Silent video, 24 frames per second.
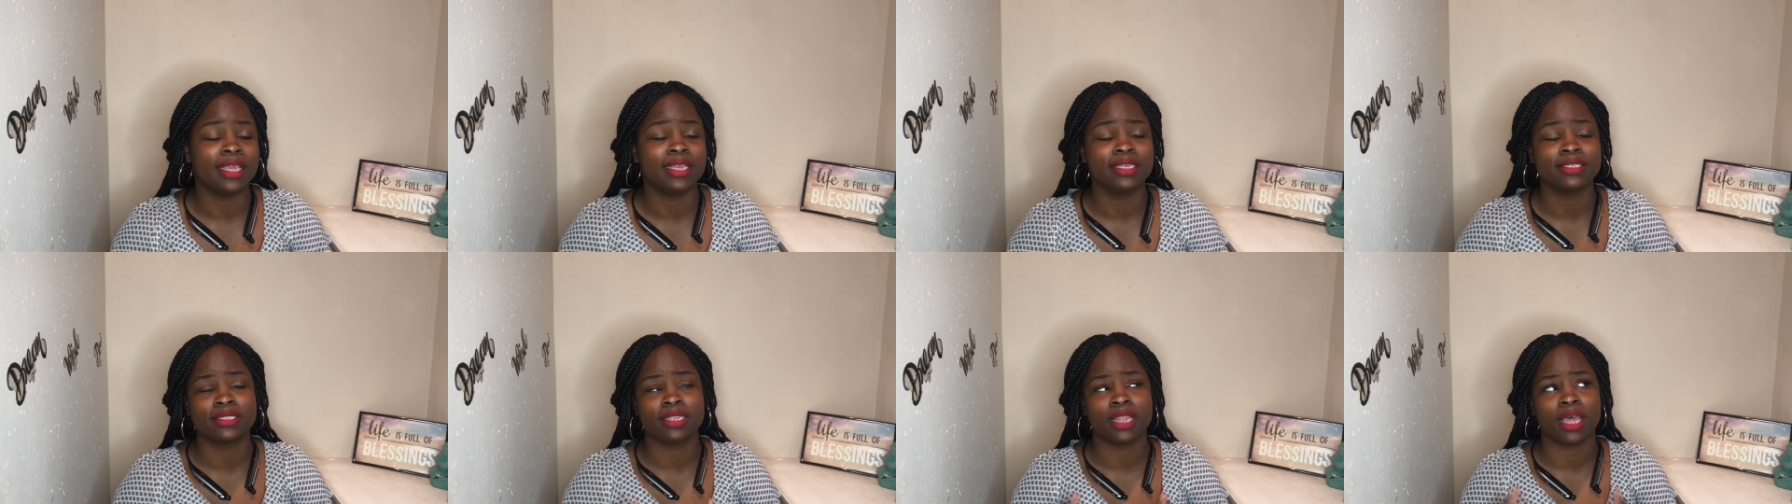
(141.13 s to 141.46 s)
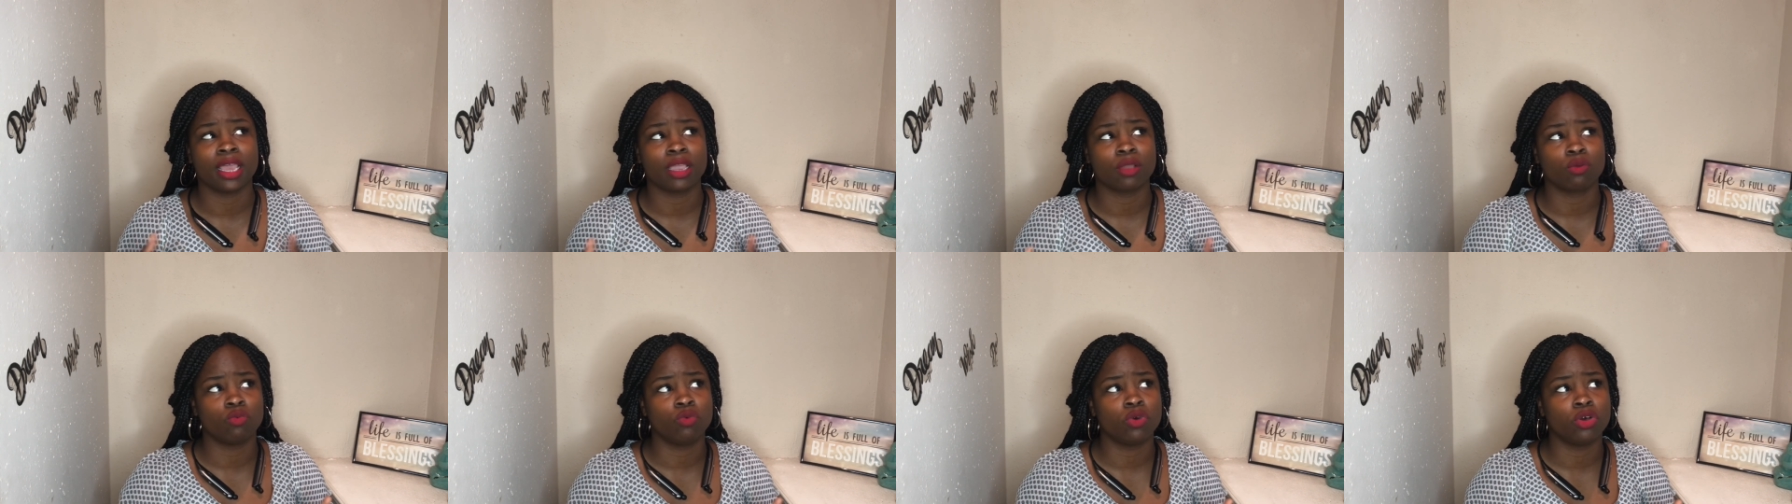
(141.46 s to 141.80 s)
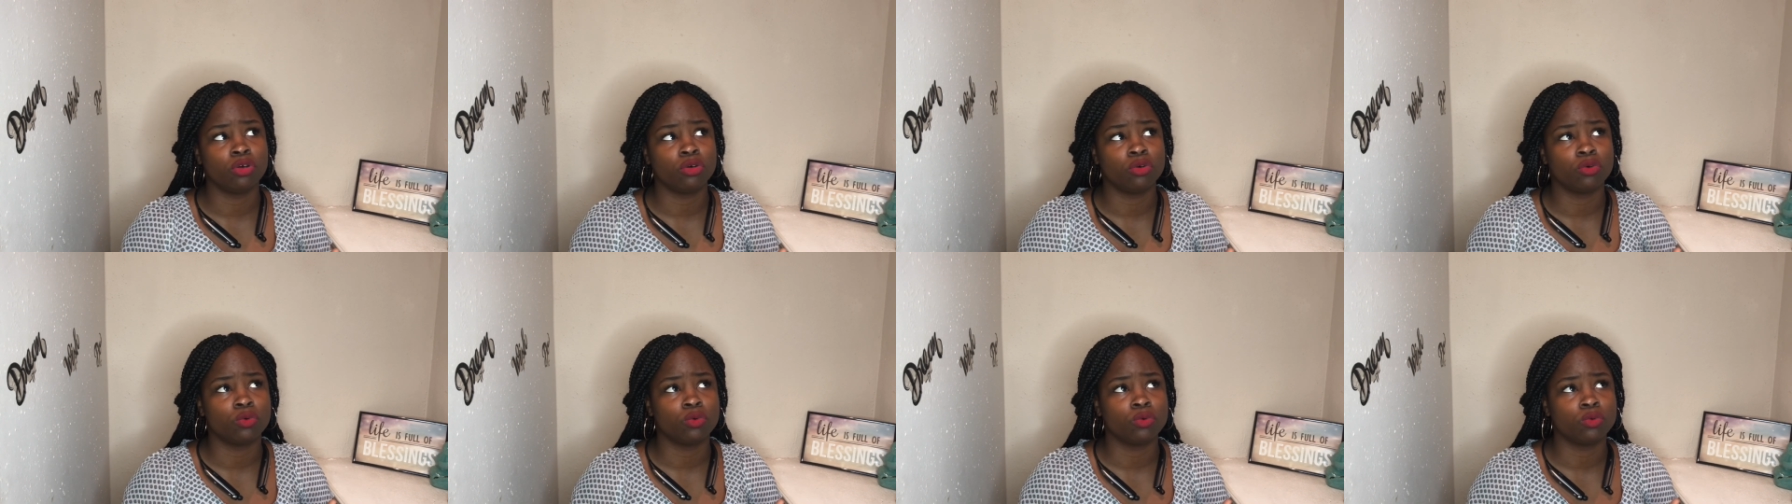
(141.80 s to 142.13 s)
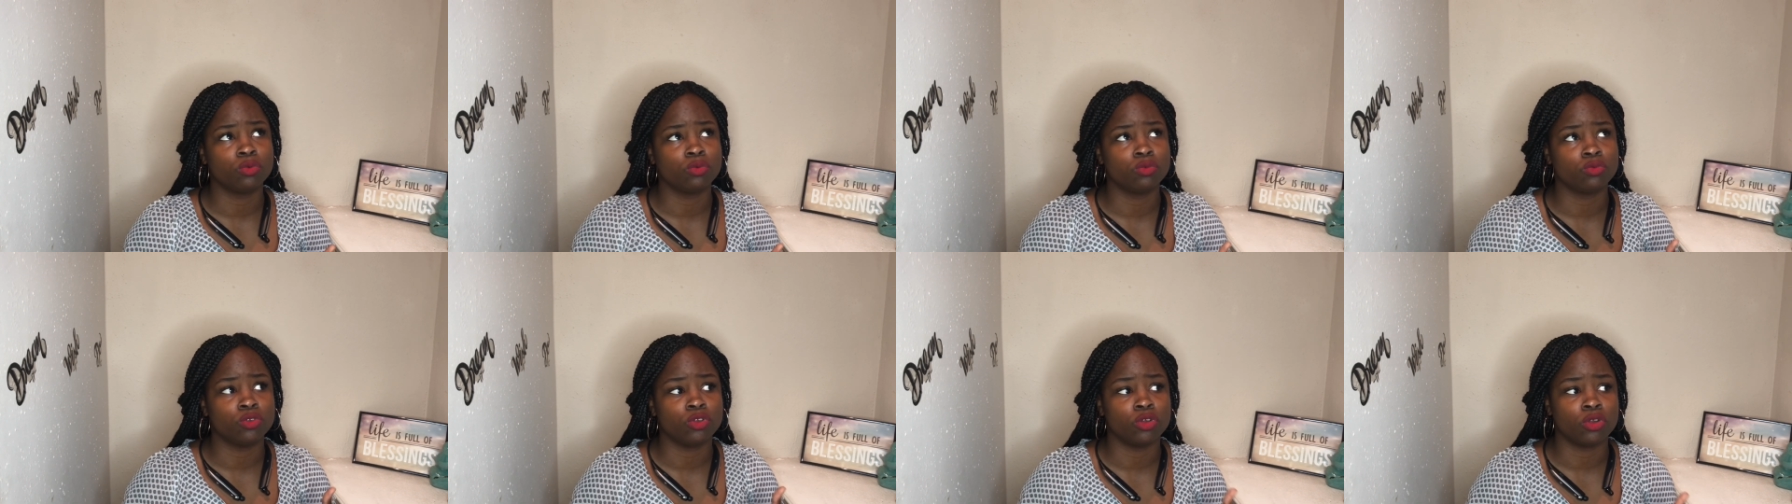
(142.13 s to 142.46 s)
And he's like,
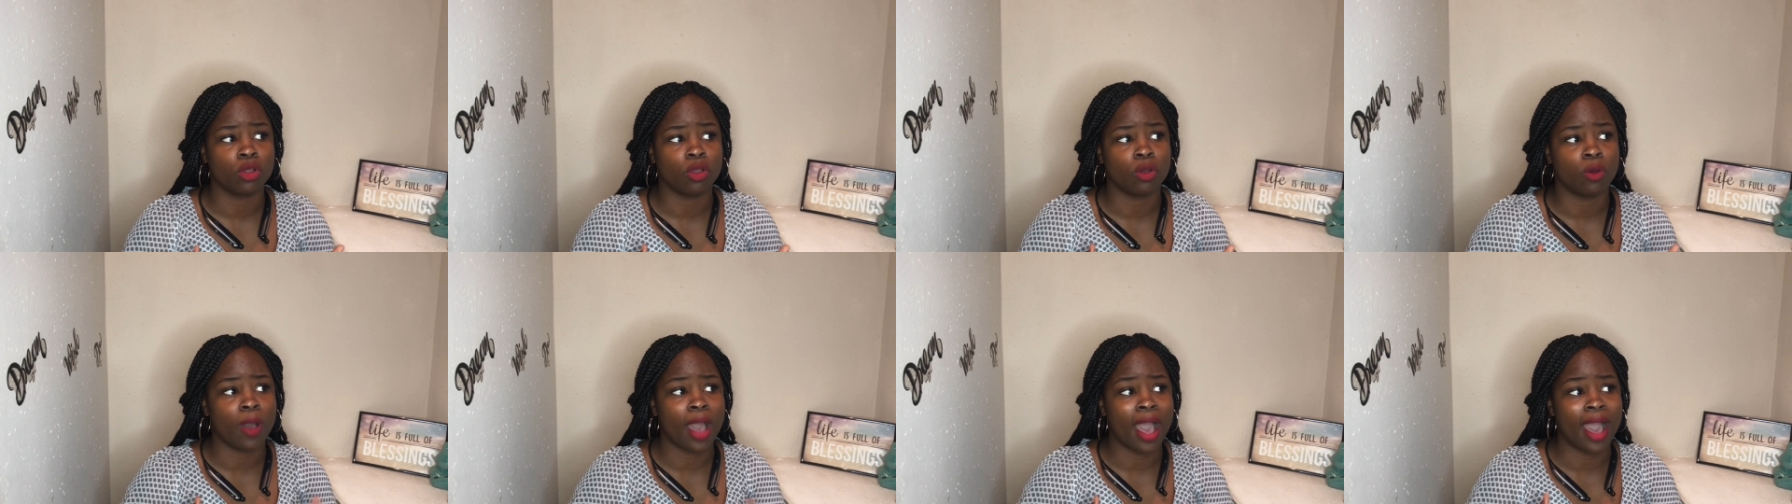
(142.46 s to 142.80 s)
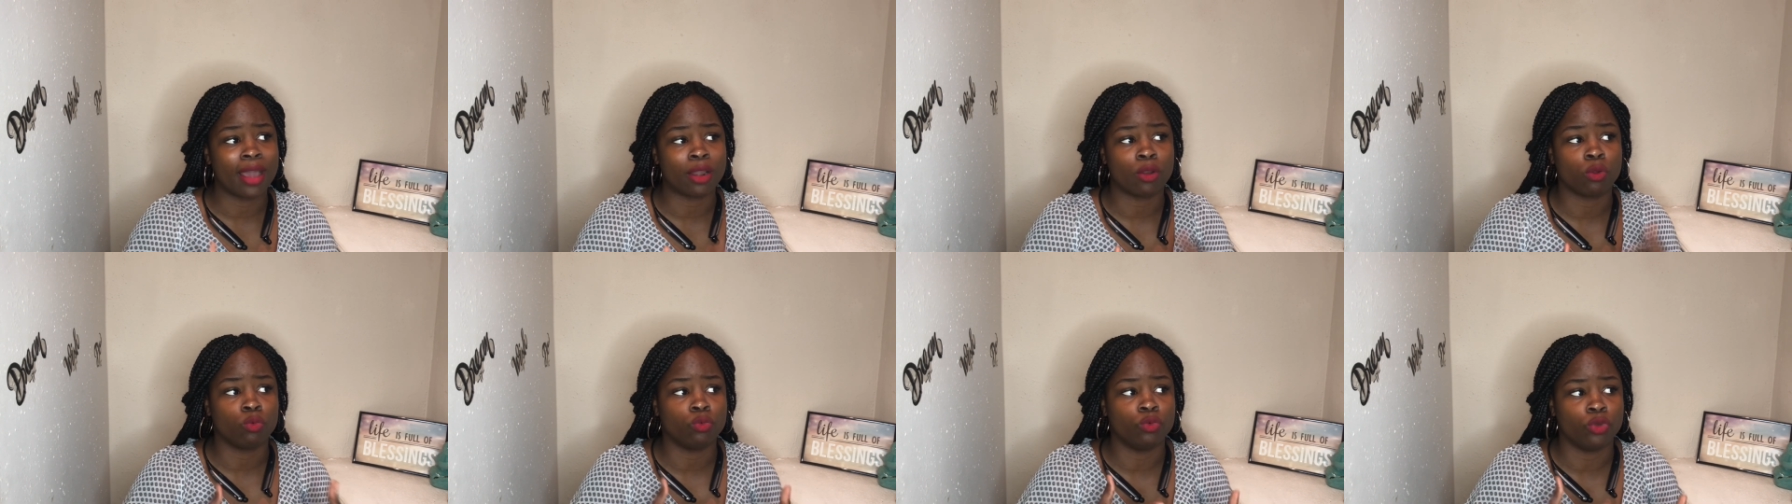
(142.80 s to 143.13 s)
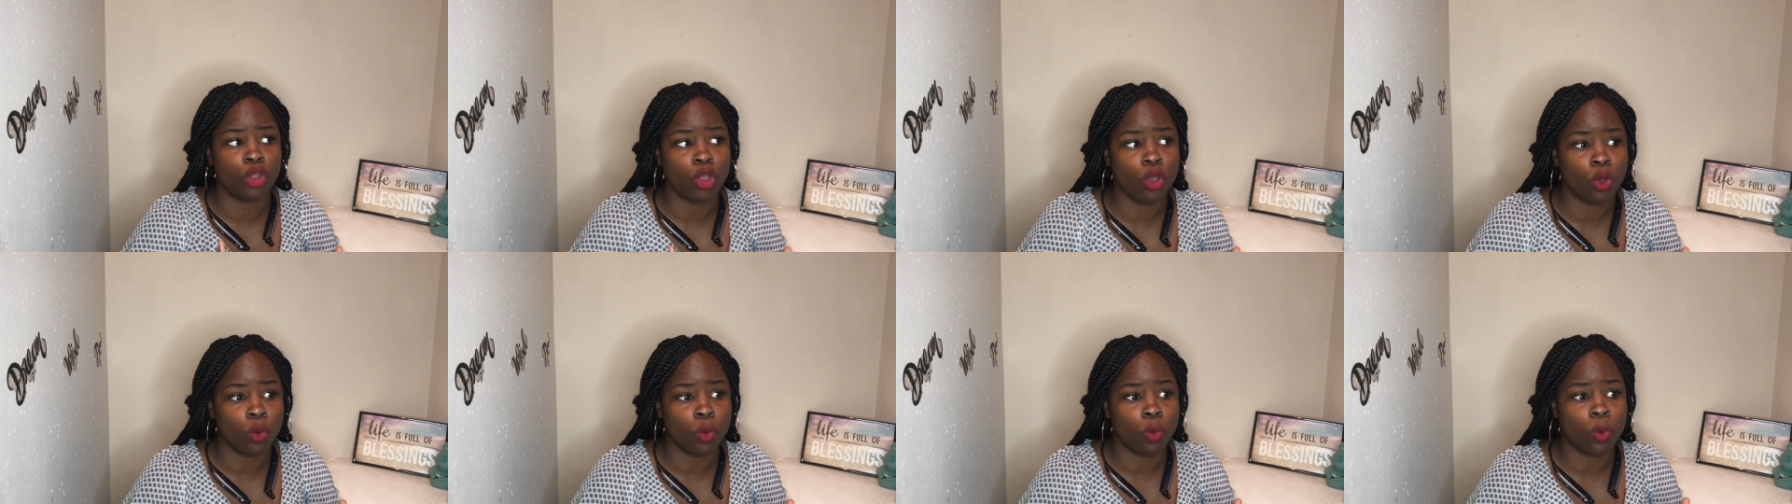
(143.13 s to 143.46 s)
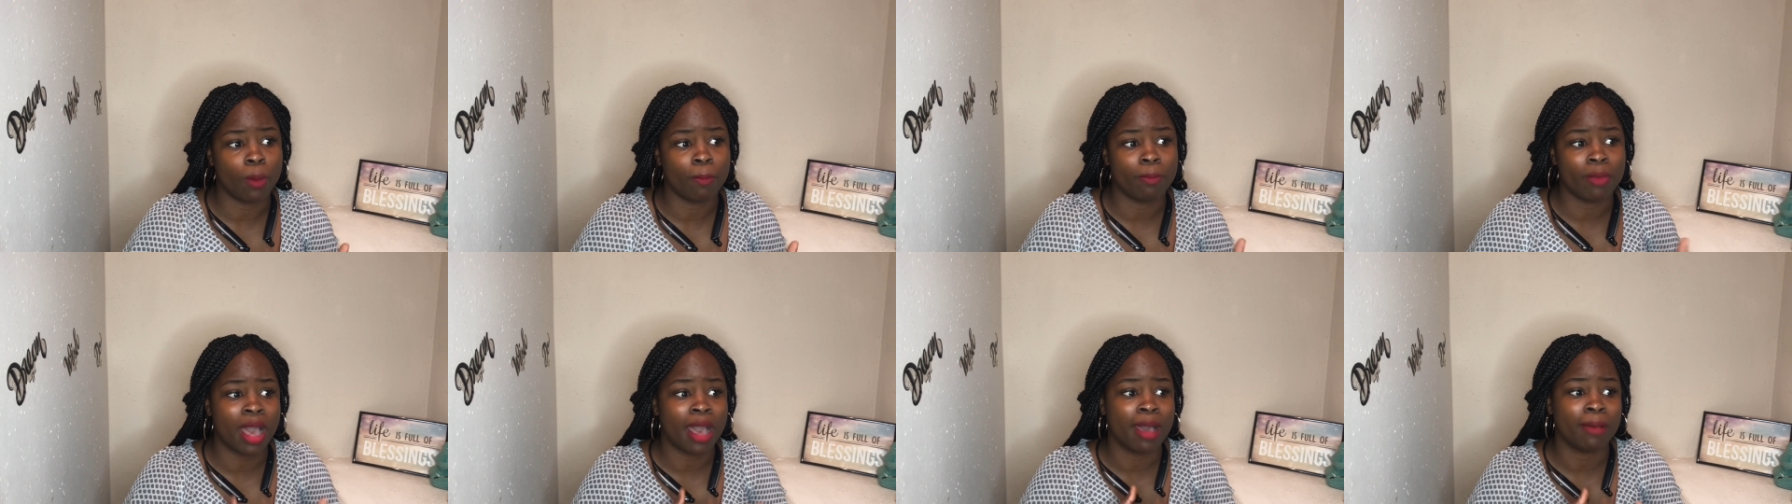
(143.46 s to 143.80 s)
well, you know, I don't
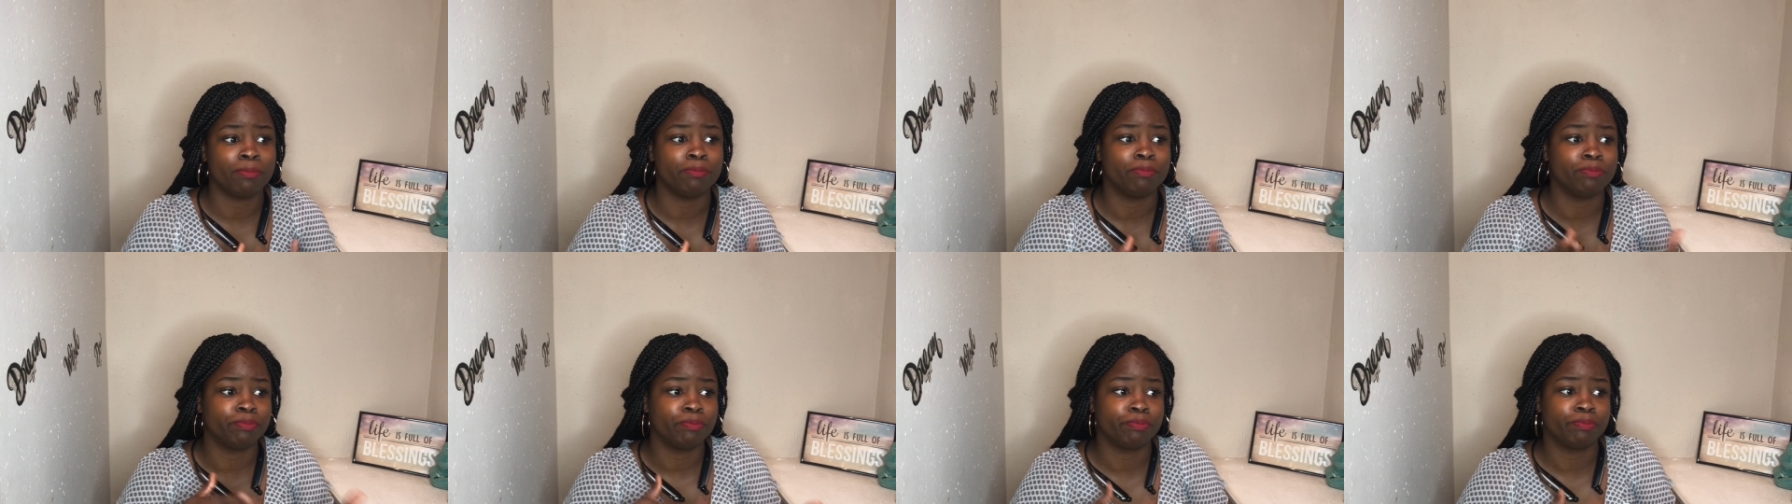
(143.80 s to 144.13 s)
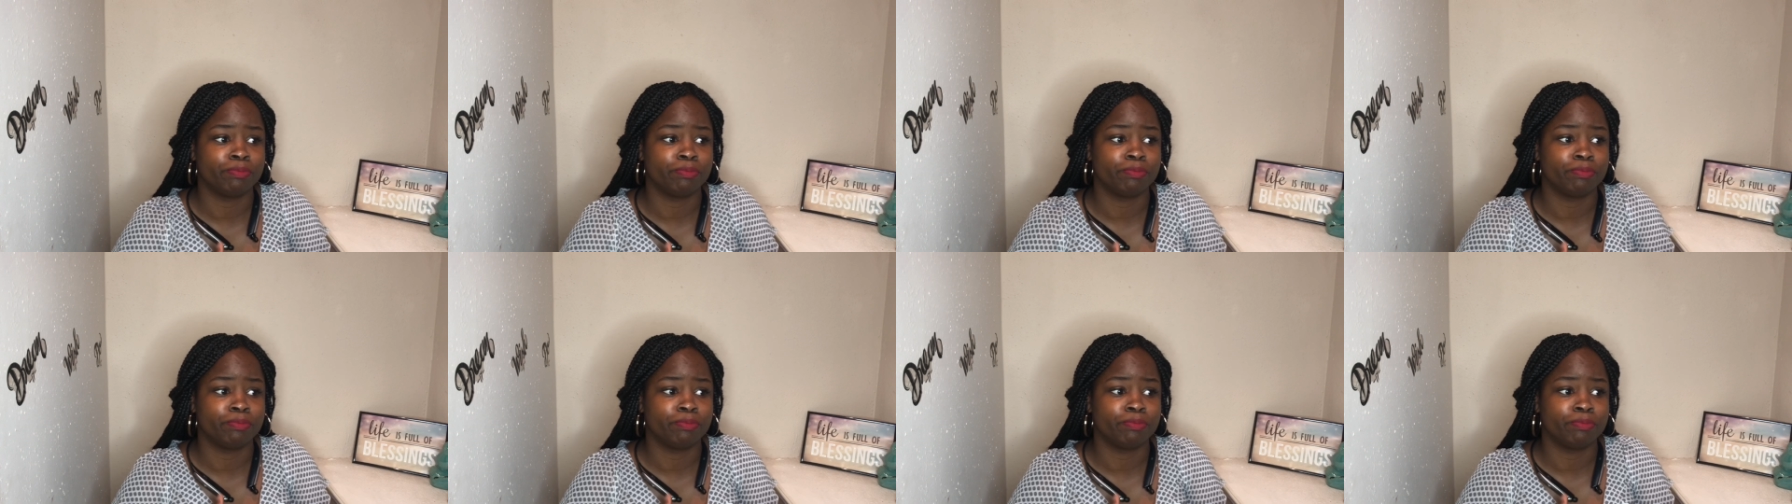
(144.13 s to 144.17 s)
know. My